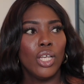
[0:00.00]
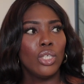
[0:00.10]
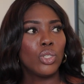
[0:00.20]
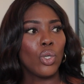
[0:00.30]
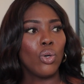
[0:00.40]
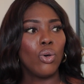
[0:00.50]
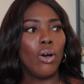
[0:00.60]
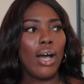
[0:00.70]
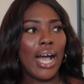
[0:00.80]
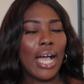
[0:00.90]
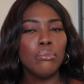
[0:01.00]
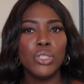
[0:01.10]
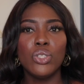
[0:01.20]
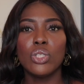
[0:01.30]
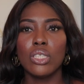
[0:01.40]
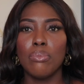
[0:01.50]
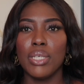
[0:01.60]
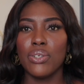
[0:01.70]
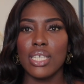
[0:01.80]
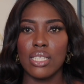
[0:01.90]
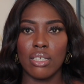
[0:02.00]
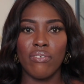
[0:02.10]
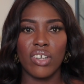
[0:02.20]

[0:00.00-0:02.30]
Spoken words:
So I'm used to Middle Eastern